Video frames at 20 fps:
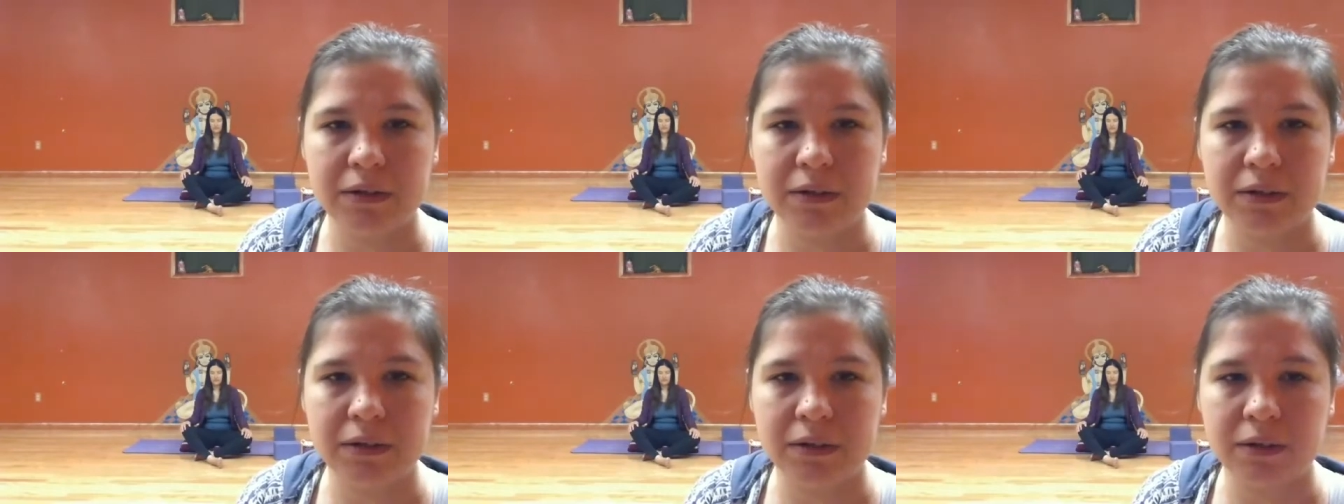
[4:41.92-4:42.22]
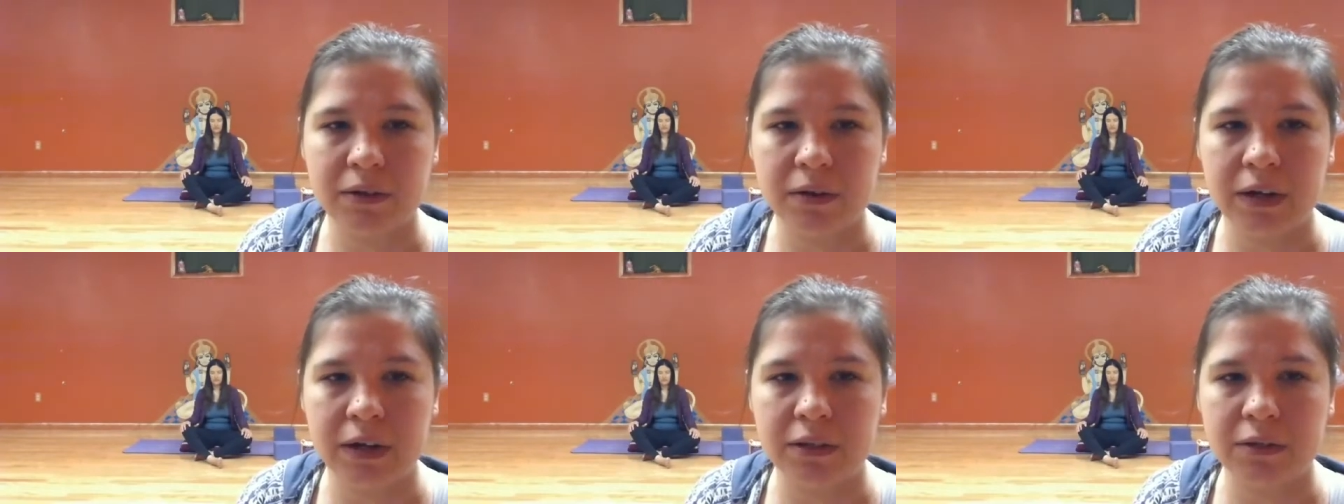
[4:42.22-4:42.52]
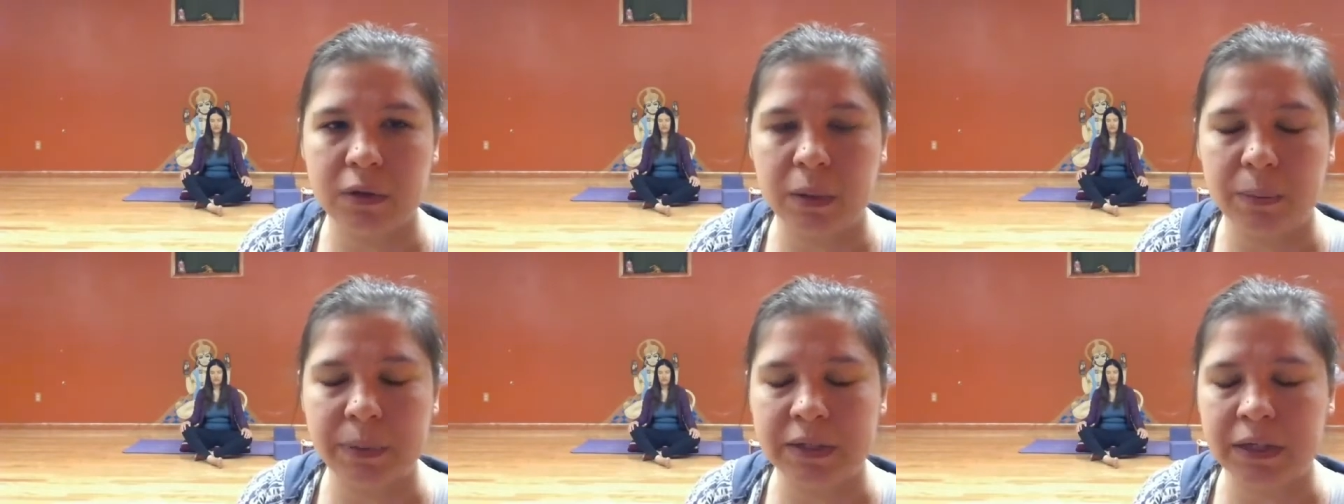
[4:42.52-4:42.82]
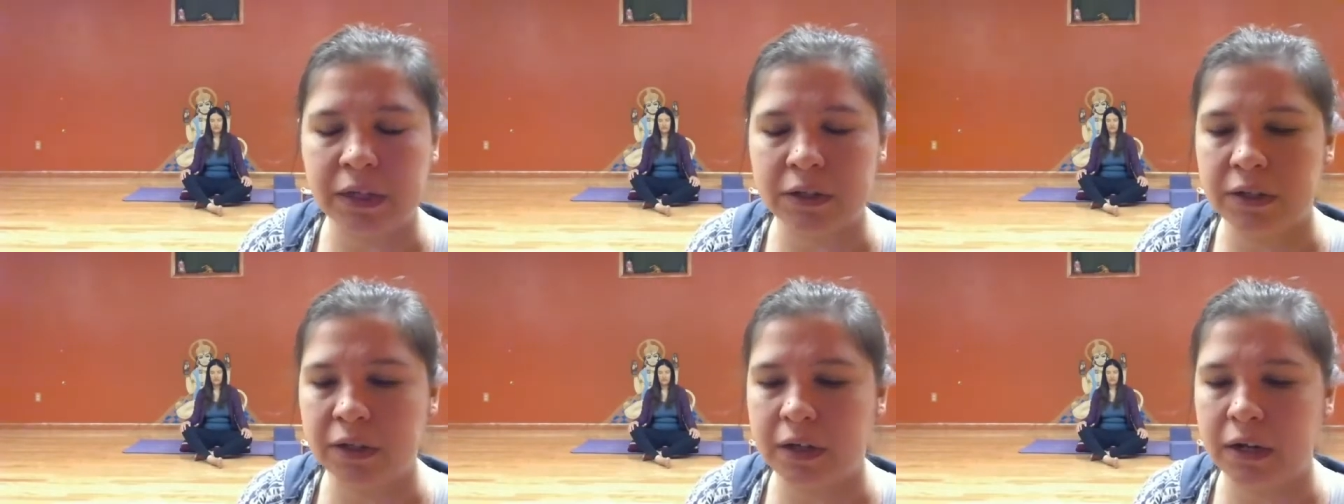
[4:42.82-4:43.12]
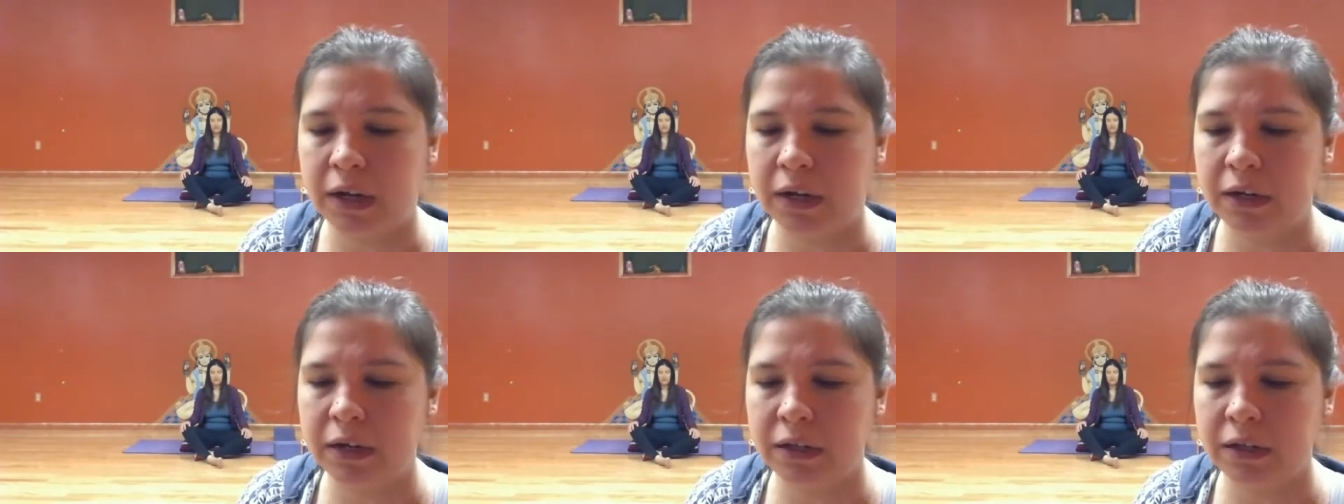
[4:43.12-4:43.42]
right? Swami
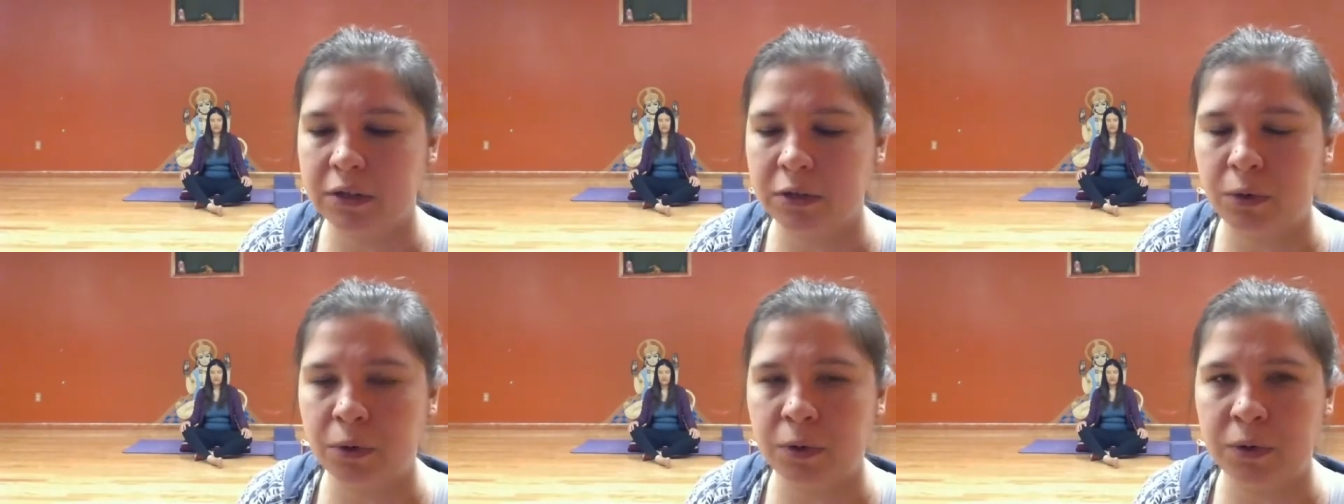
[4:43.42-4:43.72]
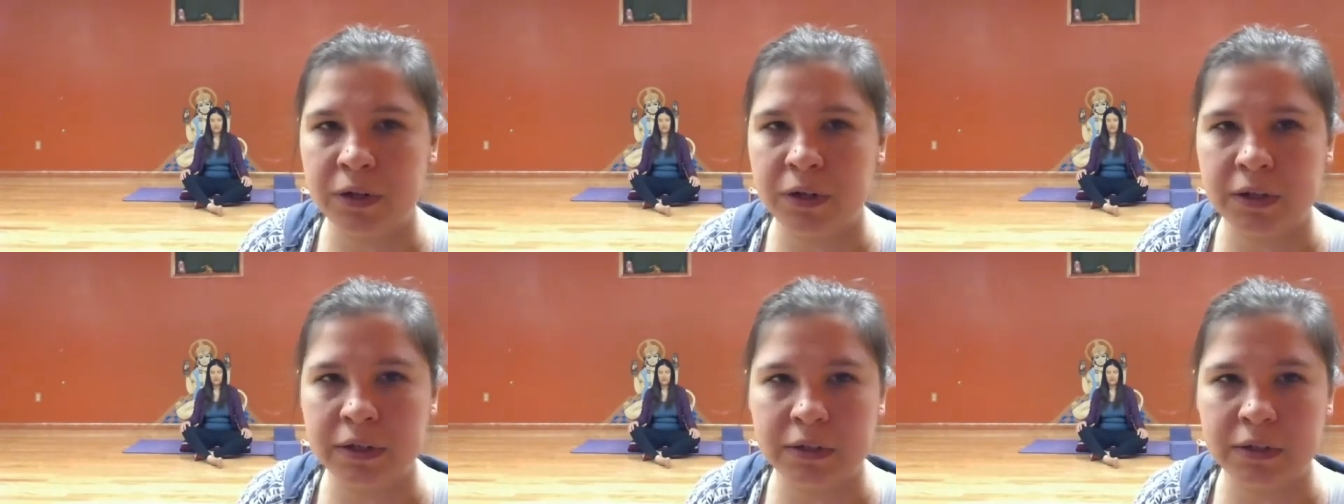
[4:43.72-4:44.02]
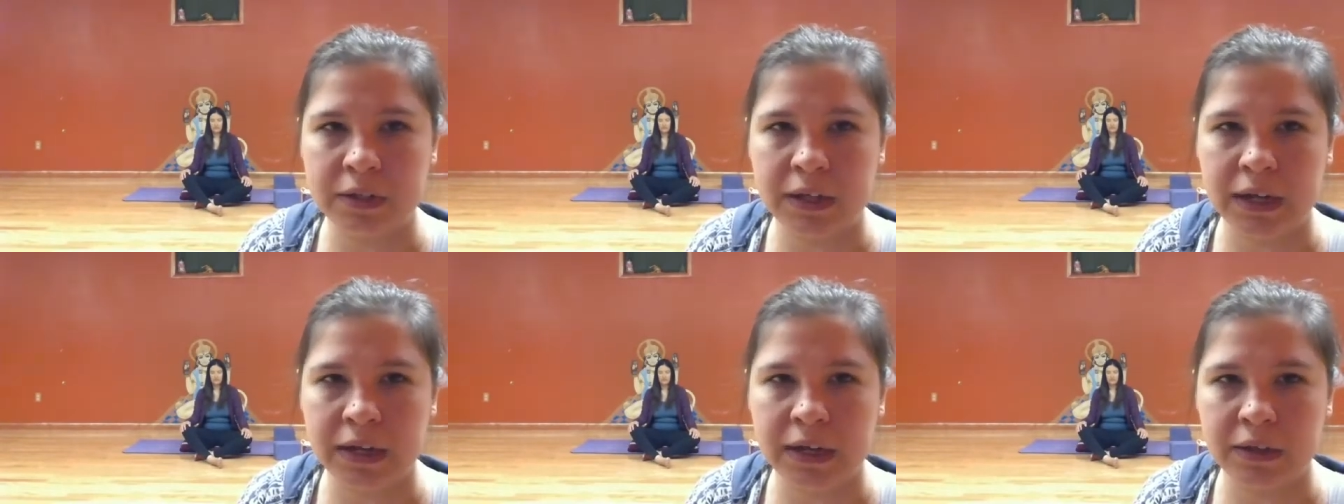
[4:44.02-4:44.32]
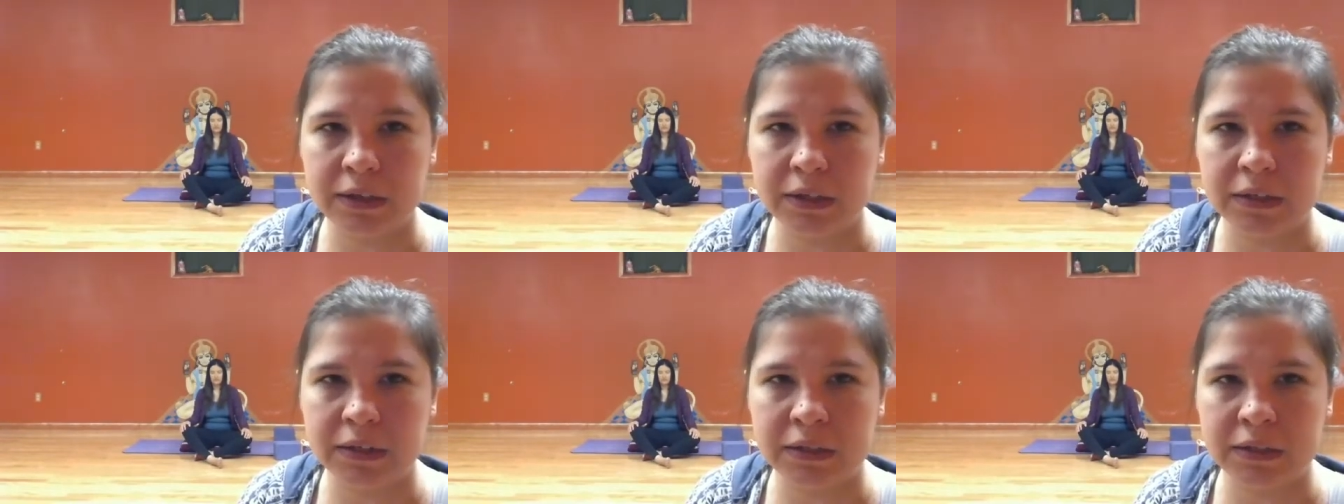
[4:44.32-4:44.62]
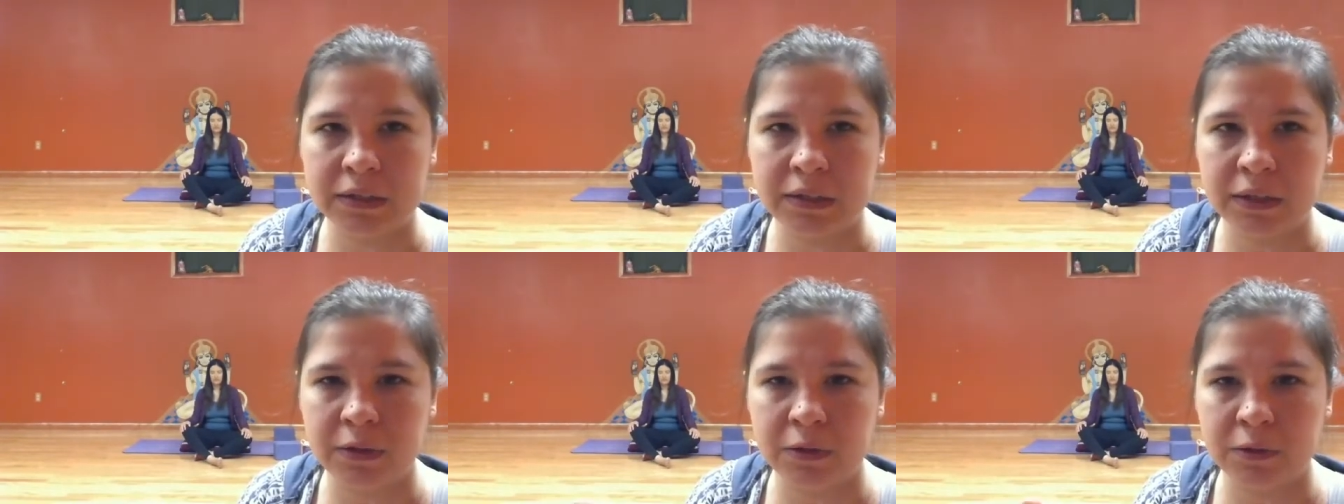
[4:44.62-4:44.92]
Satchidananda is quoted as saying this,
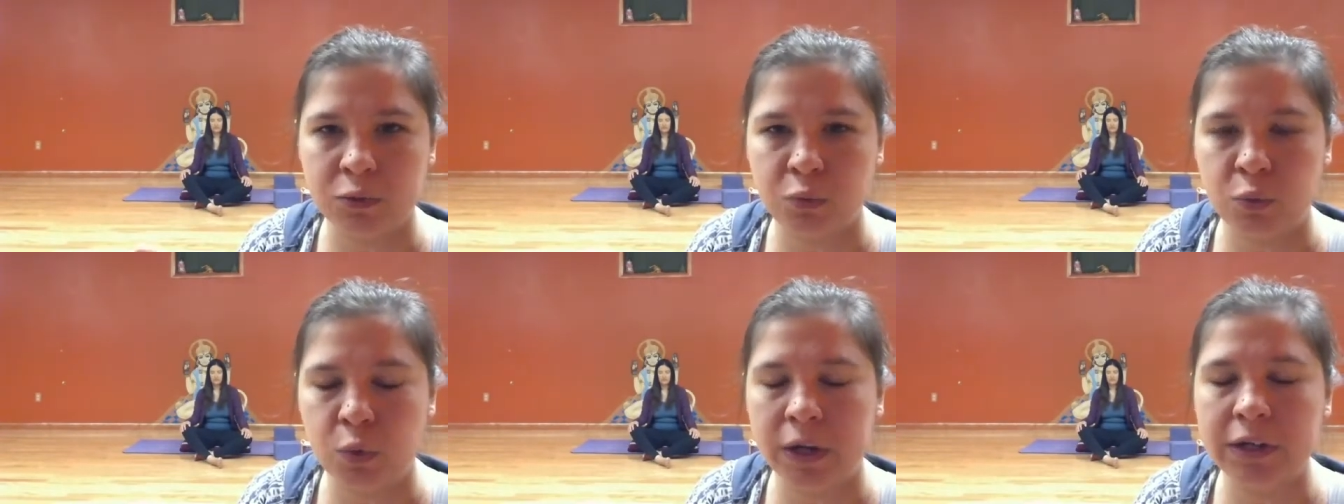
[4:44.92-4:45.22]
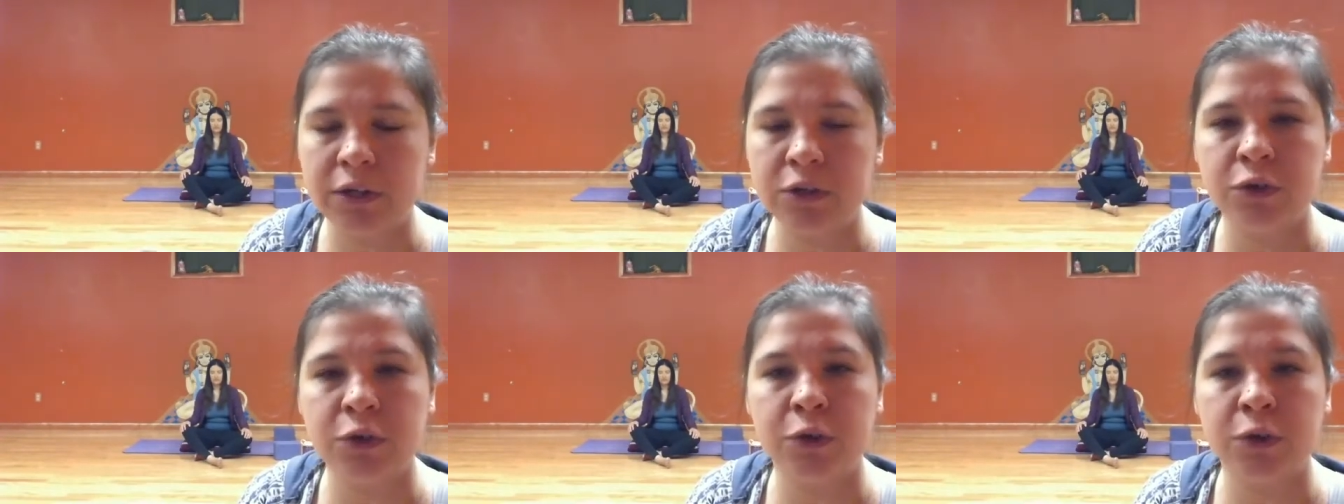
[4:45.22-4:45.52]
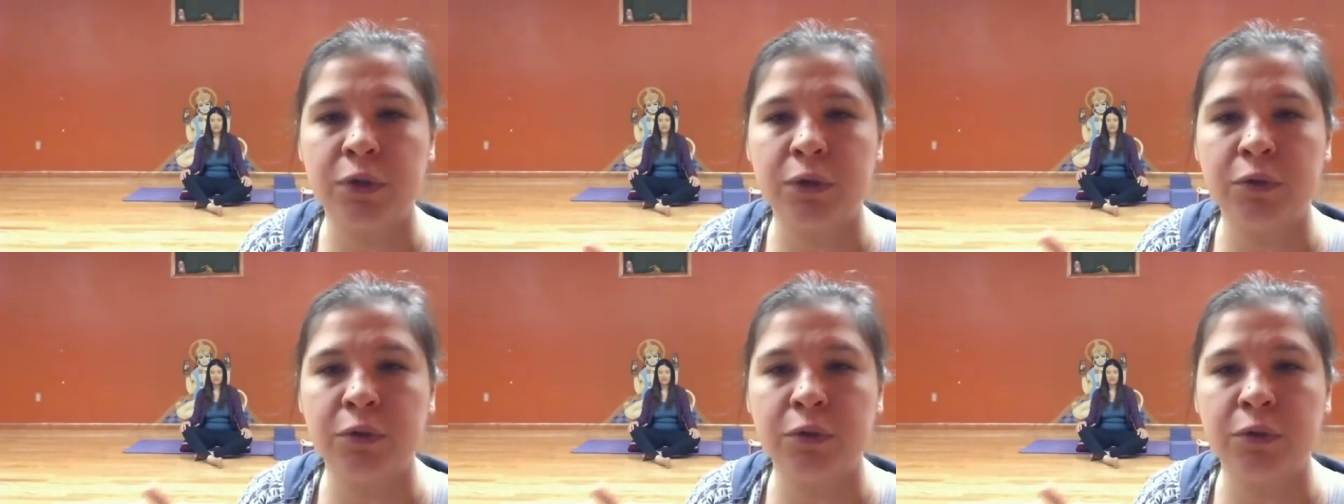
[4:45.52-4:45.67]
is that there's one truth.